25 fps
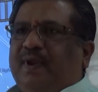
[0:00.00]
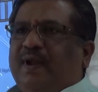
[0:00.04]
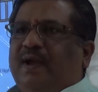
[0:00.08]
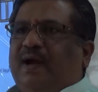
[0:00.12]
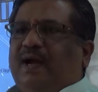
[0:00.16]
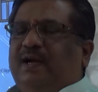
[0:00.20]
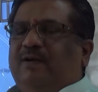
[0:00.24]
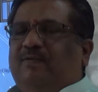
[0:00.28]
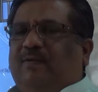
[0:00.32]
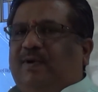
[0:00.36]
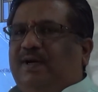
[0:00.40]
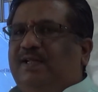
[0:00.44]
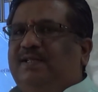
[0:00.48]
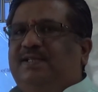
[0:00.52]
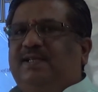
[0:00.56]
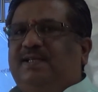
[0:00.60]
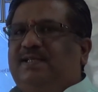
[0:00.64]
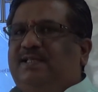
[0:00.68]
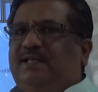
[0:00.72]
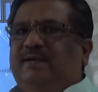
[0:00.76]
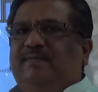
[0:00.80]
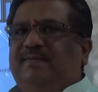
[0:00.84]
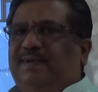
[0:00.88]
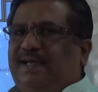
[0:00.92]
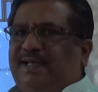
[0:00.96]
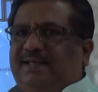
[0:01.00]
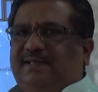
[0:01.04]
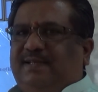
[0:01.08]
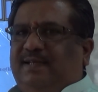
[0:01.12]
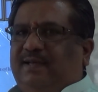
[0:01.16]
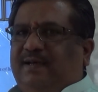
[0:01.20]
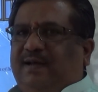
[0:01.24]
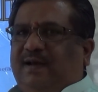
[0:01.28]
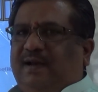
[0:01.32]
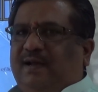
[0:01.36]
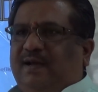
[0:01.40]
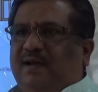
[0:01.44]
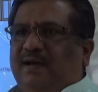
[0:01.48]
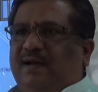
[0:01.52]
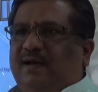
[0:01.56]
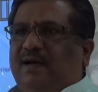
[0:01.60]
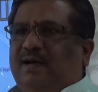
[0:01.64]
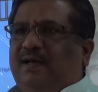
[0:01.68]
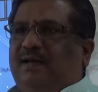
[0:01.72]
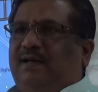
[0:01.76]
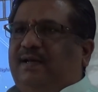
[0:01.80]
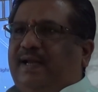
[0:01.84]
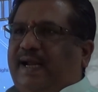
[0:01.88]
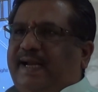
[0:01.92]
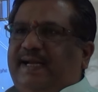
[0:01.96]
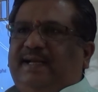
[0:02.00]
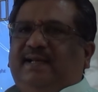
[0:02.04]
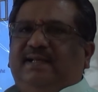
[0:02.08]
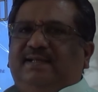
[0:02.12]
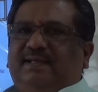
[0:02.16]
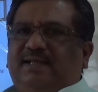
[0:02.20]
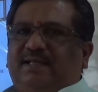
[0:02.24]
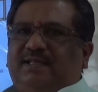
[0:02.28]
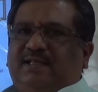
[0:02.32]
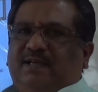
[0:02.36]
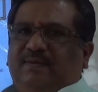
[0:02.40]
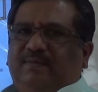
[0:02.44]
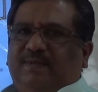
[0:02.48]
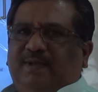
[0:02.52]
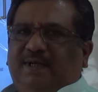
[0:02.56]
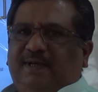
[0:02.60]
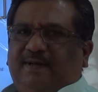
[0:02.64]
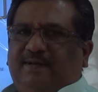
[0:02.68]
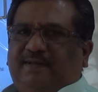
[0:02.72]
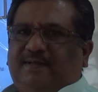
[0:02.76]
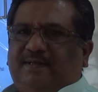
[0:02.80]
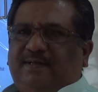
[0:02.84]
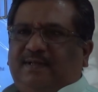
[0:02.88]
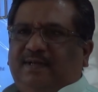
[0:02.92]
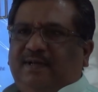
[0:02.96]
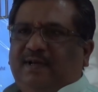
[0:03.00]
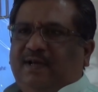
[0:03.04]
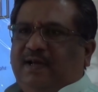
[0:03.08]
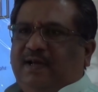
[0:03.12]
And what is the stimulus here? Light is a stimulus.